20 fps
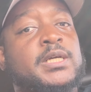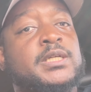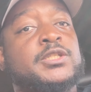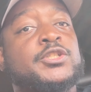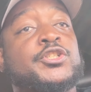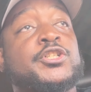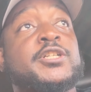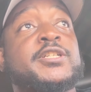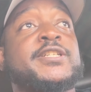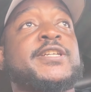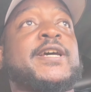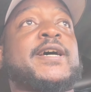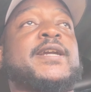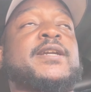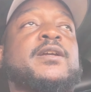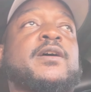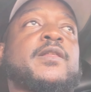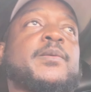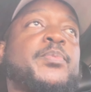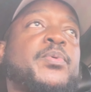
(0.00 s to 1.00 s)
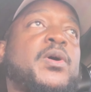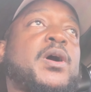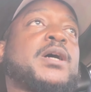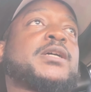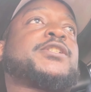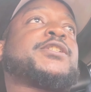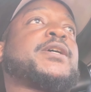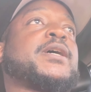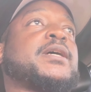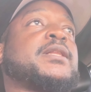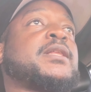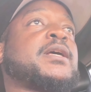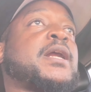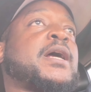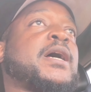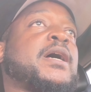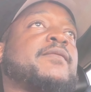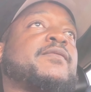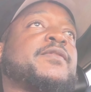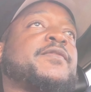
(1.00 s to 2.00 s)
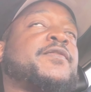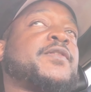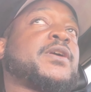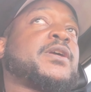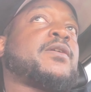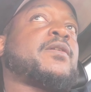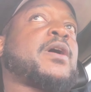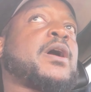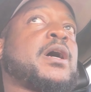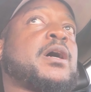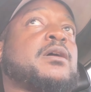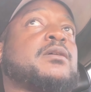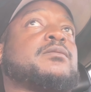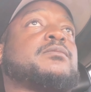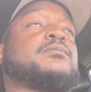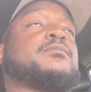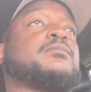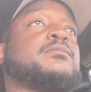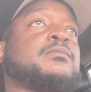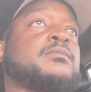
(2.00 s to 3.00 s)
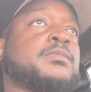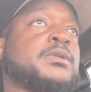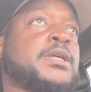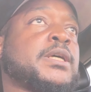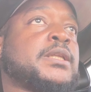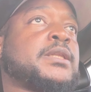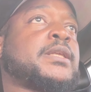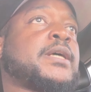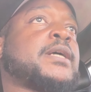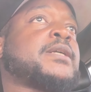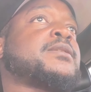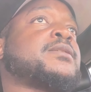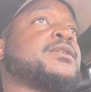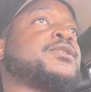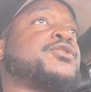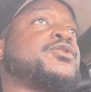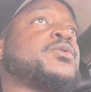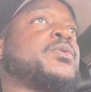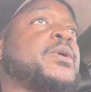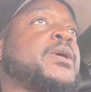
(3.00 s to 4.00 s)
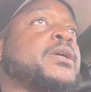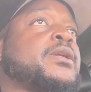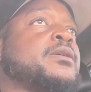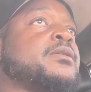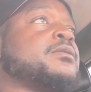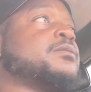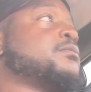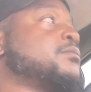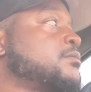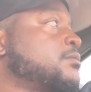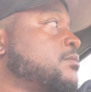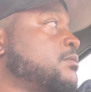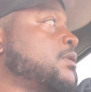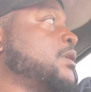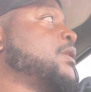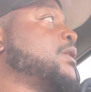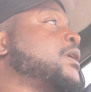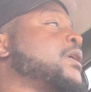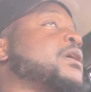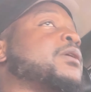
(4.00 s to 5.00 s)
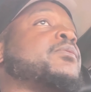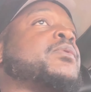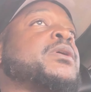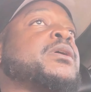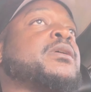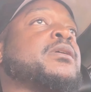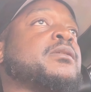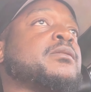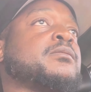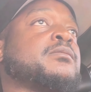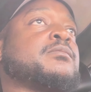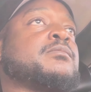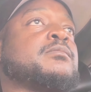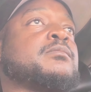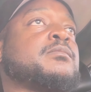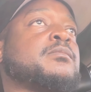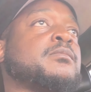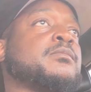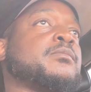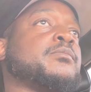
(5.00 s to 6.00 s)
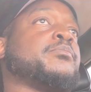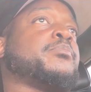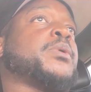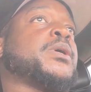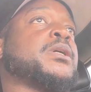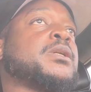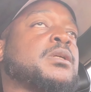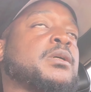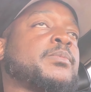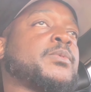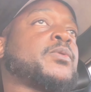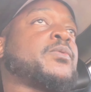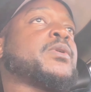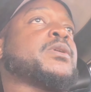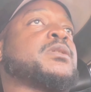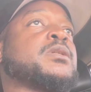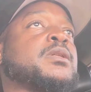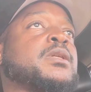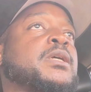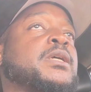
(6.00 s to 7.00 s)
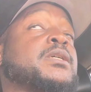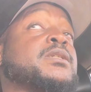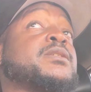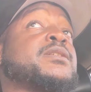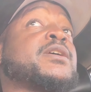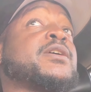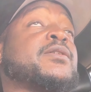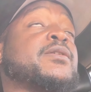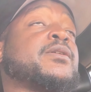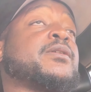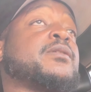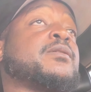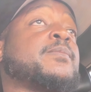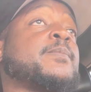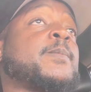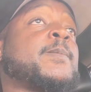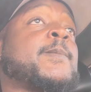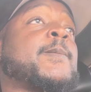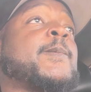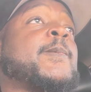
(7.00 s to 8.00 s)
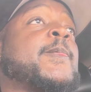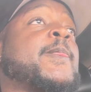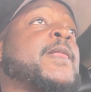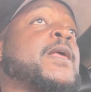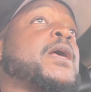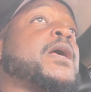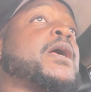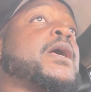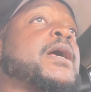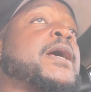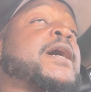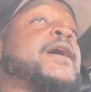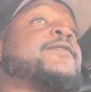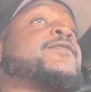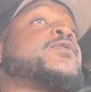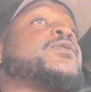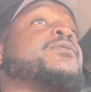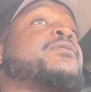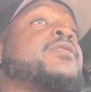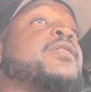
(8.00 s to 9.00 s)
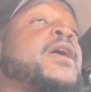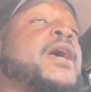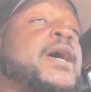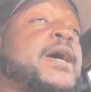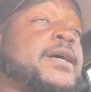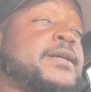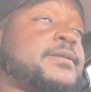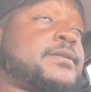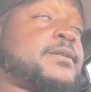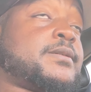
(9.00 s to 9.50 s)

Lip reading: just yet another project that I have to figure out, get that situated, and then we can button up the rest of the interior. After that,